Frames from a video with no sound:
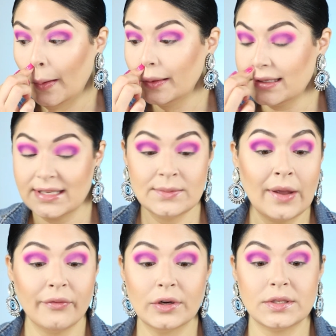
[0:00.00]
This is my
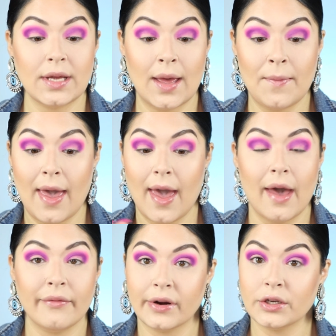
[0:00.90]
first time
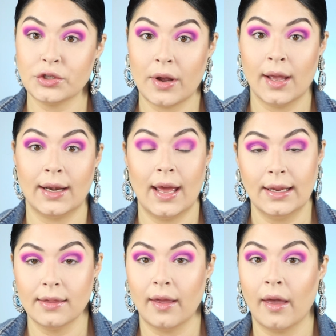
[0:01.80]
ever trying
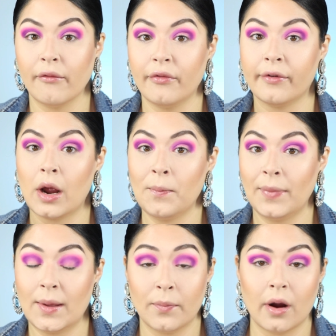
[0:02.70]
anything from
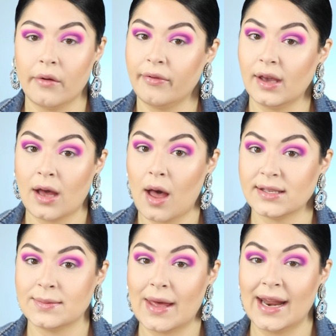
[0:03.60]
Bperfect
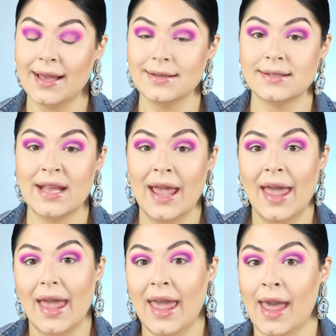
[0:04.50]
Cosmetics.
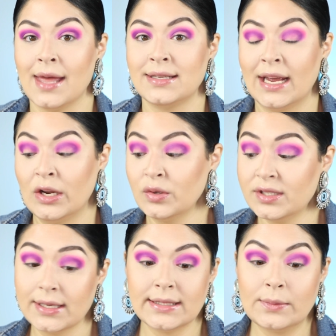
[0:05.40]
And I know
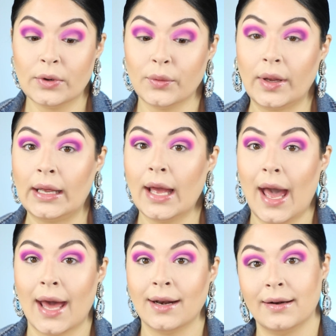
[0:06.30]
Stacey Marie
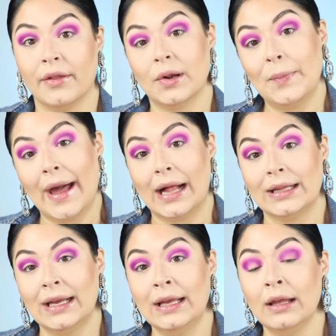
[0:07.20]
had another
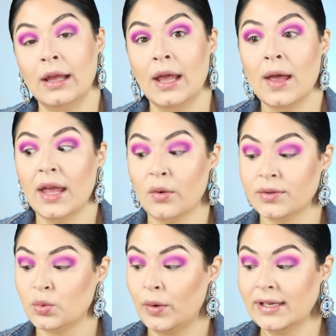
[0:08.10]
palette. It
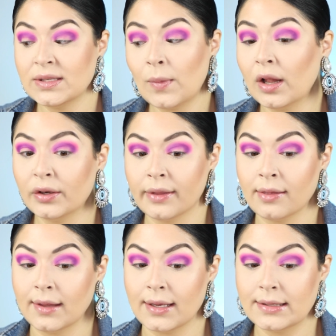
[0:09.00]
was way smaller
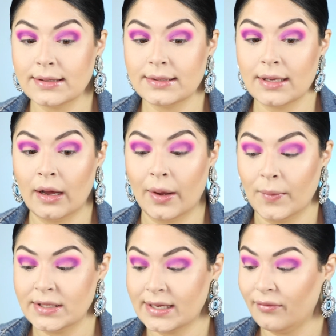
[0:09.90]
than this.
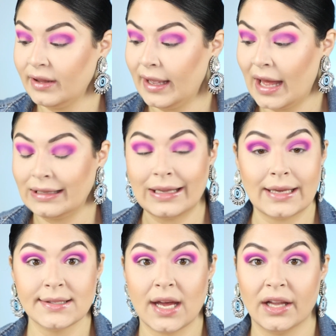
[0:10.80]
It definitely had
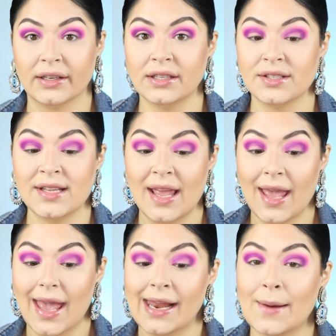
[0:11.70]
less colors.
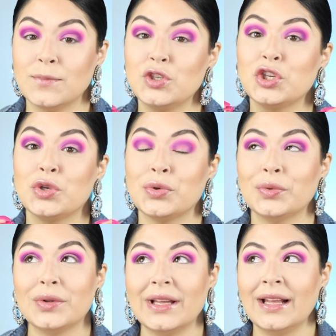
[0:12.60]
and I'm
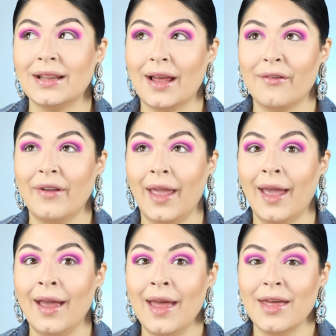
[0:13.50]
truly
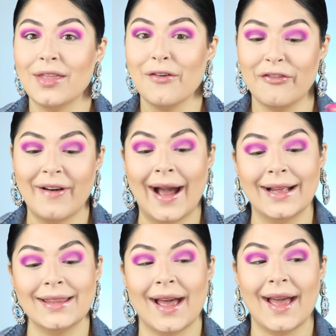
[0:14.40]
loving the
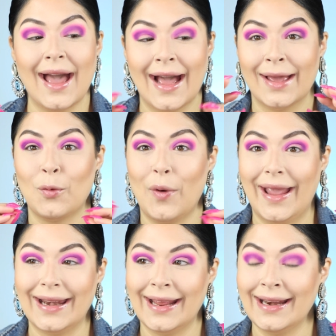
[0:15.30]
fact that I
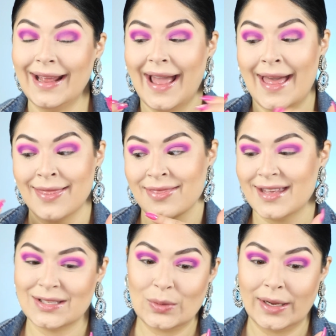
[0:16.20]
waited and
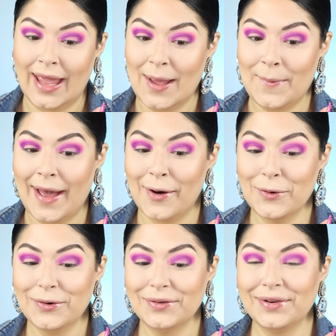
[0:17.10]
this one came
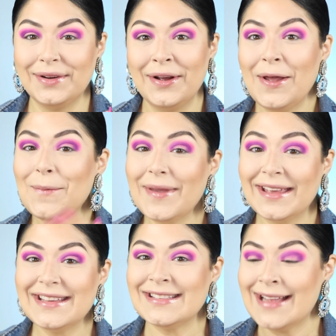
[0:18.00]
out
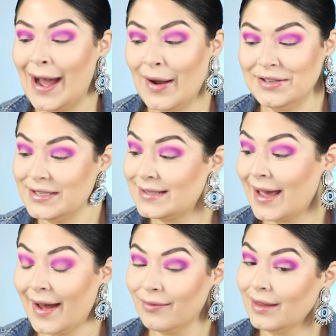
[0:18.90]
because now I just
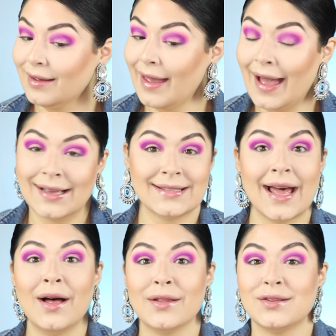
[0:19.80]
have the
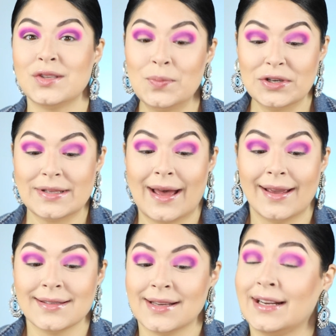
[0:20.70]
XL, the super
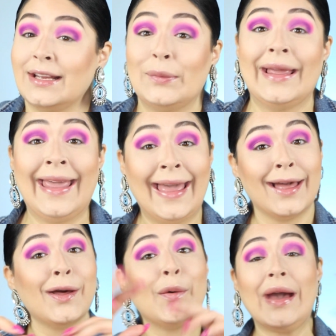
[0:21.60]
size, honey. We
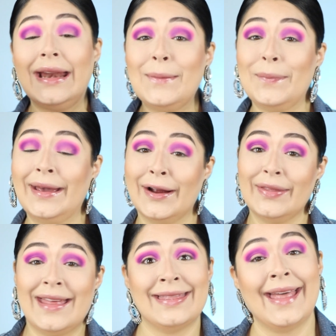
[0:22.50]
can't go any bigger
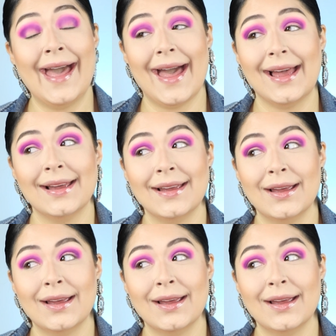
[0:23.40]
than that.